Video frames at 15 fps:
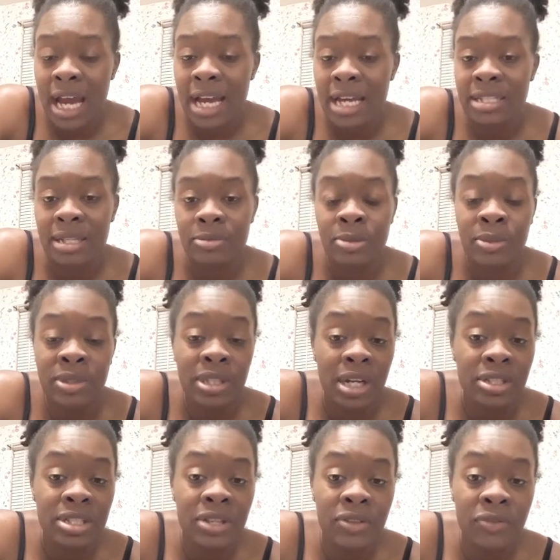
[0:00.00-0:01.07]
September
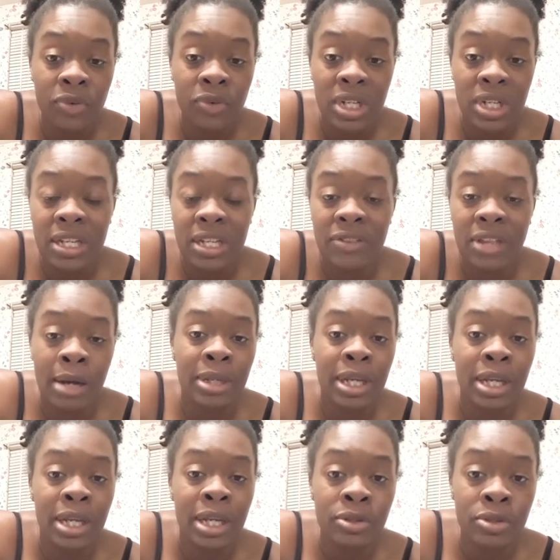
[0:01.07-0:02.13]
13th and 14th, I'll be in New
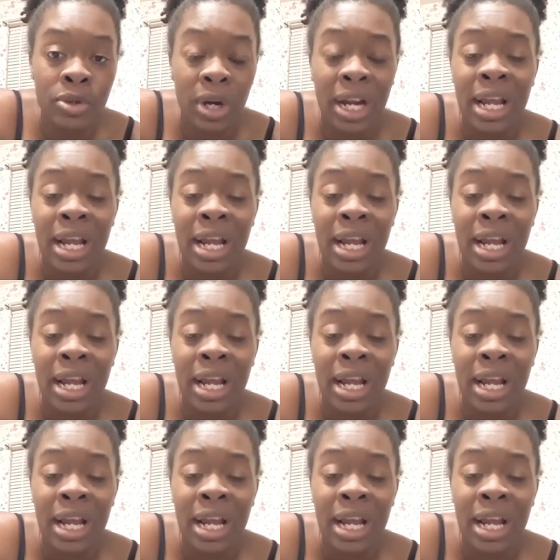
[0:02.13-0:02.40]
York.